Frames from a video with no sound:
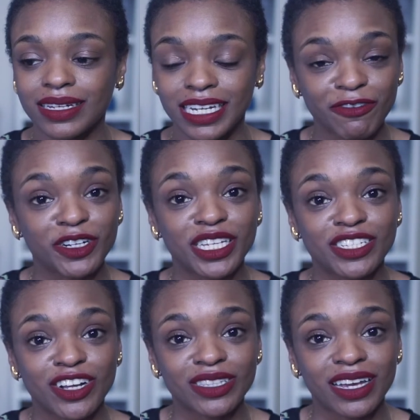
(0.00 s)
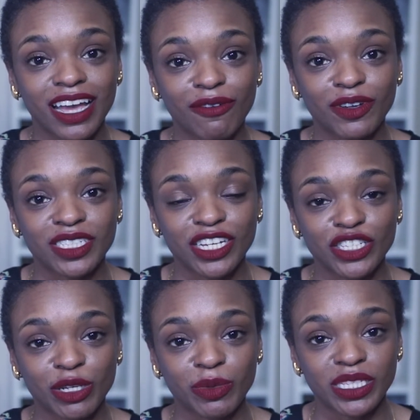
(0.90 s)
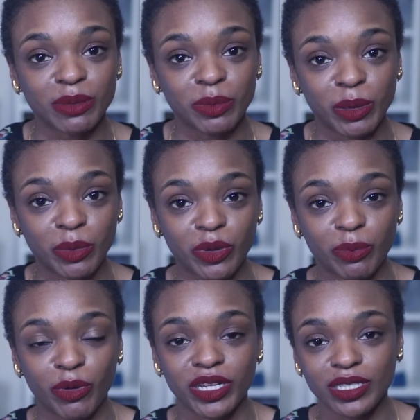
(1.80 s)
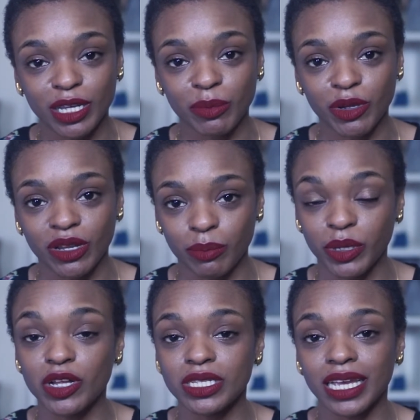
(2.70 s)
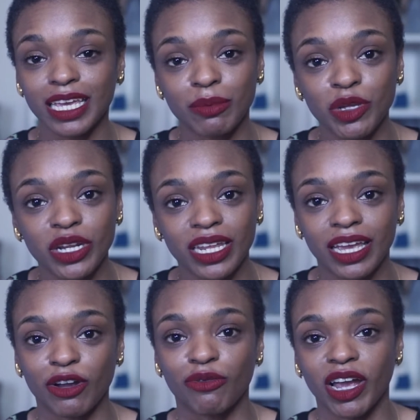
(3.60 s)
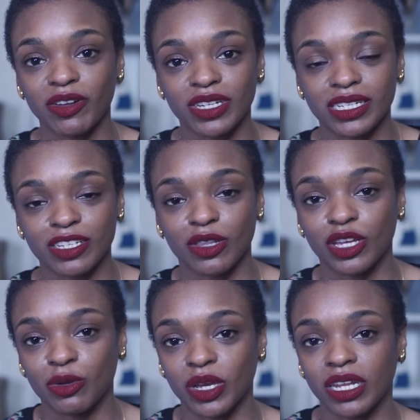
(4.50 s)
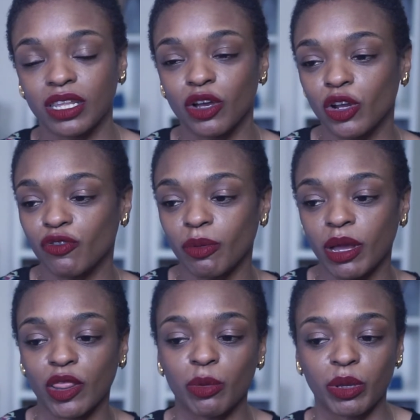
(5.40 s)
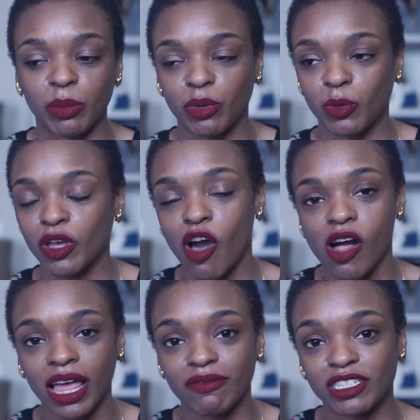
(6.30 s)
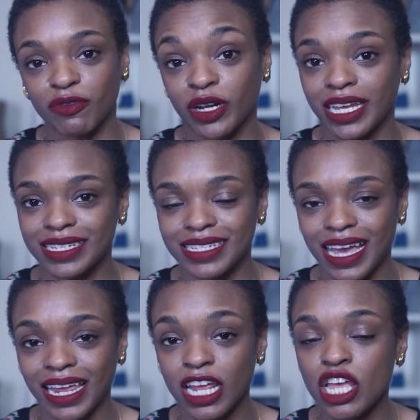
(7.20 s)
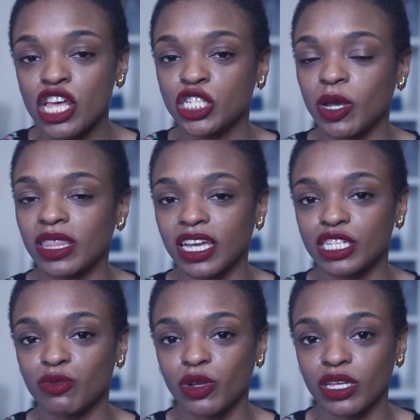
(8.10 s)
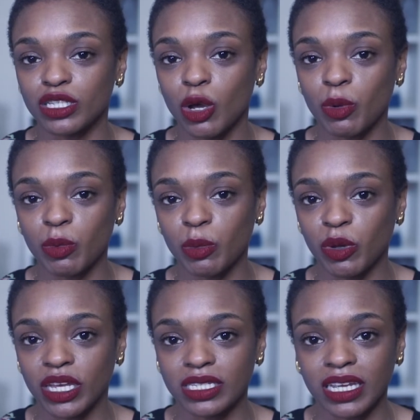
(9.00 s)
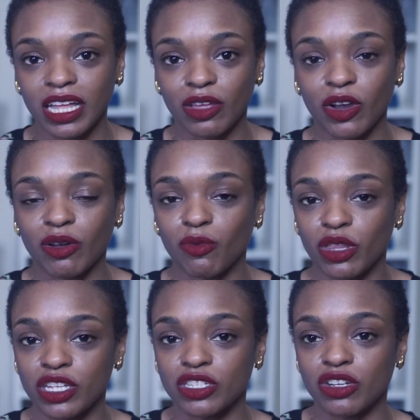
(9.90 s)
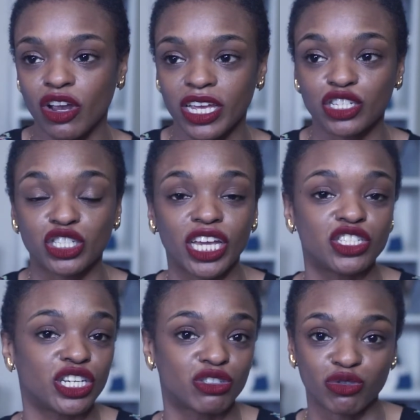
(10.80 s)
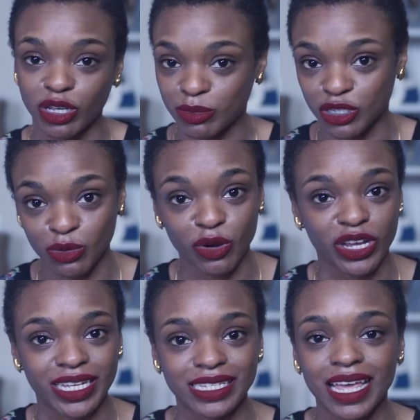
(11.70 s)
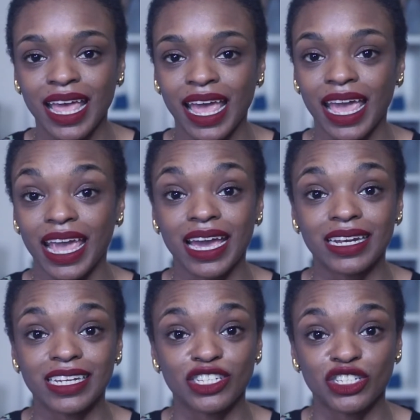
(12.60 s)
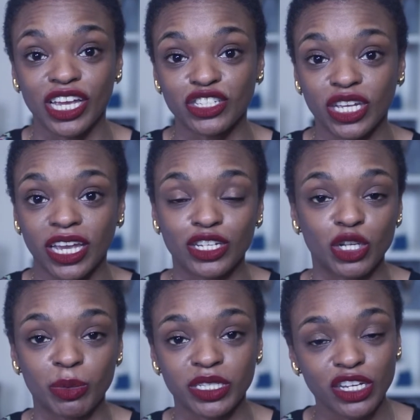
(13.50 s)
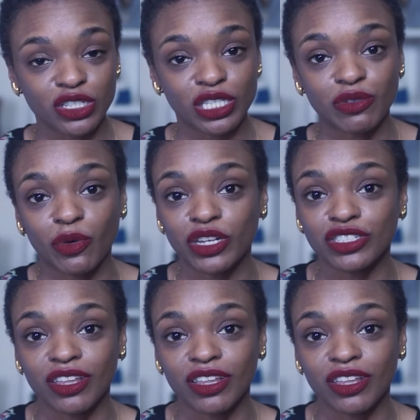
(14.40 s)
Definitely start that conversation with some people. Build a community around it so that you can learn from other people. We all have different insight, so I think it's really dope when people get together and really start exchanging dream stories and exchanging interpretations for each